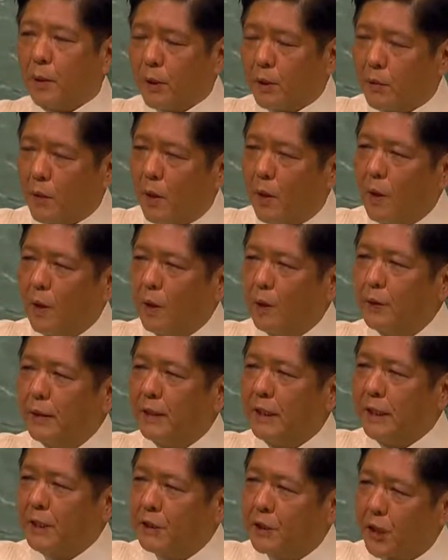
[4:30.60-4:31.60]
We call
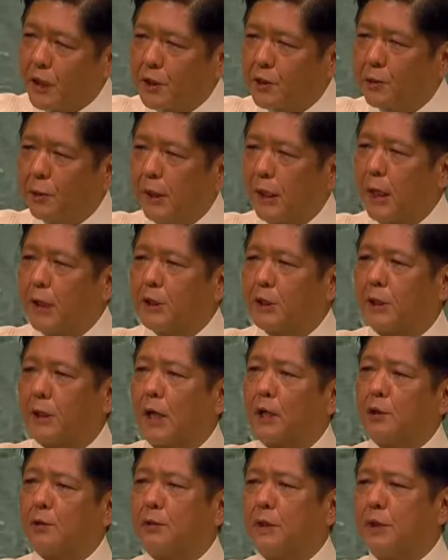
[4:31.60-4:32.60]
on
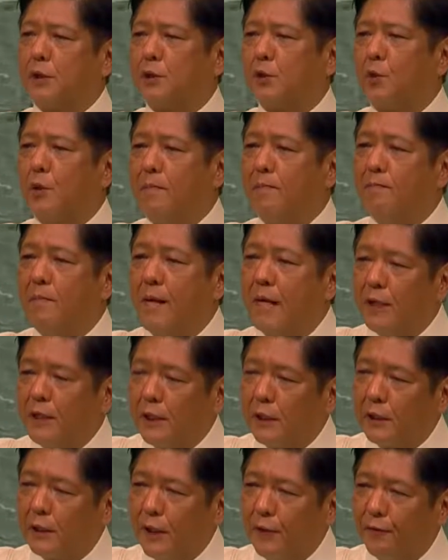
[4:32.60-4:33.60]
industrialized countries to
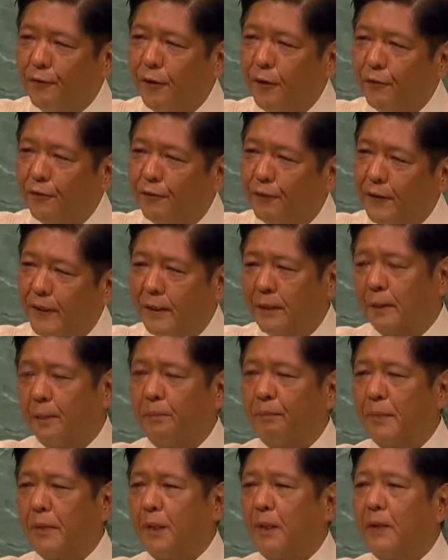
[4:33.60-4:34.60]
immediately
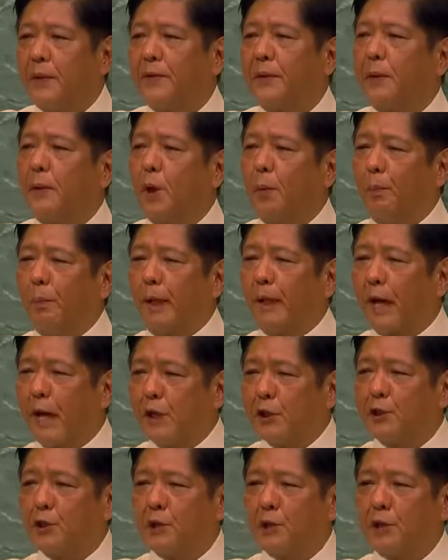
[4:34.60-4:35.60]
fulfill their
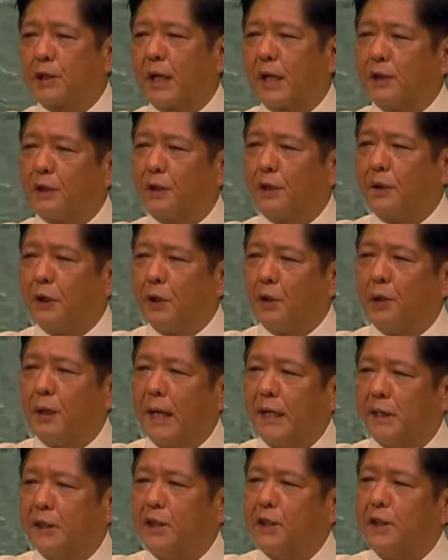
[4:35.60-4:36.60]
obligations under the
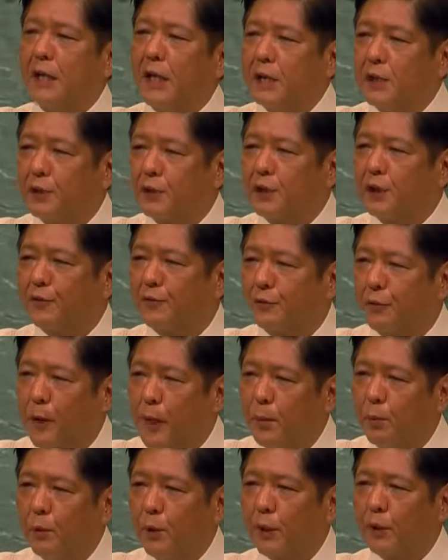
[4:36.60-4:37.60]
United Nations
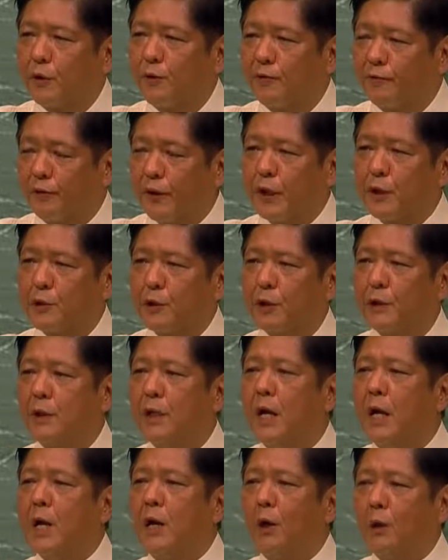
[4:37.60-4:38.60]
Framework
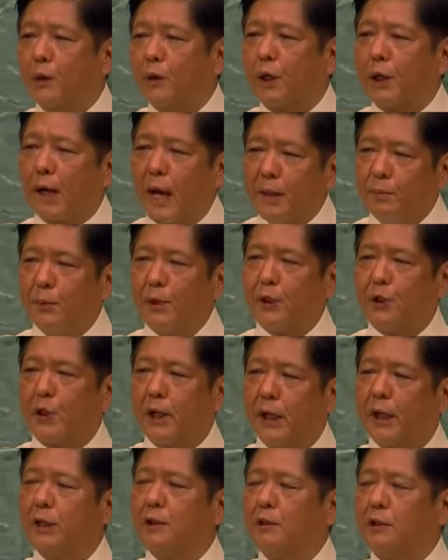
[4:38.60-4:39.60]
Convention on Climate
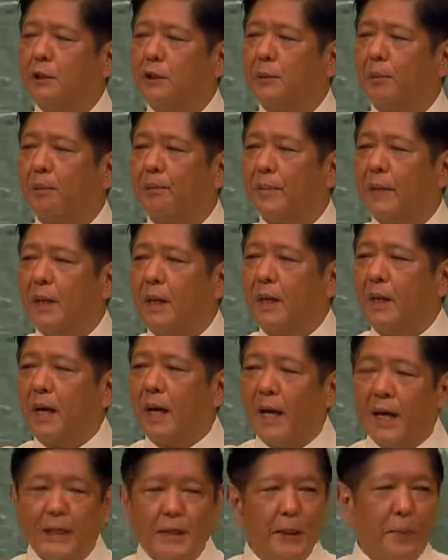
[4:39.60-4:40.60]
Change
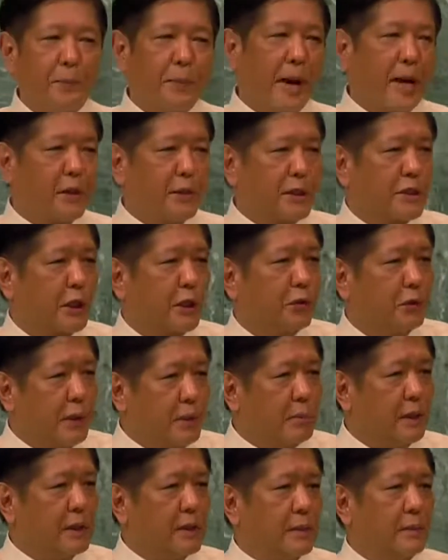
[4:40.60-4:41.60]
and the Paris
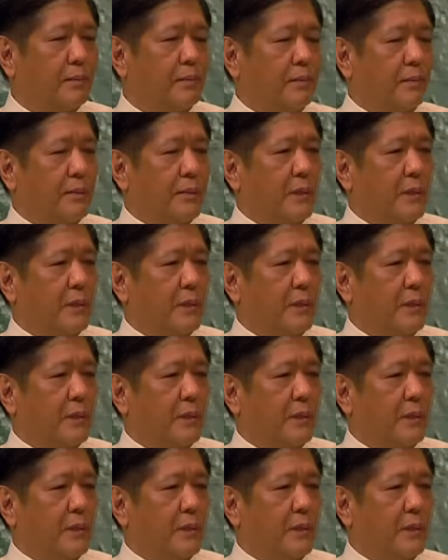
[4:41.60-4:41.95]
Agreement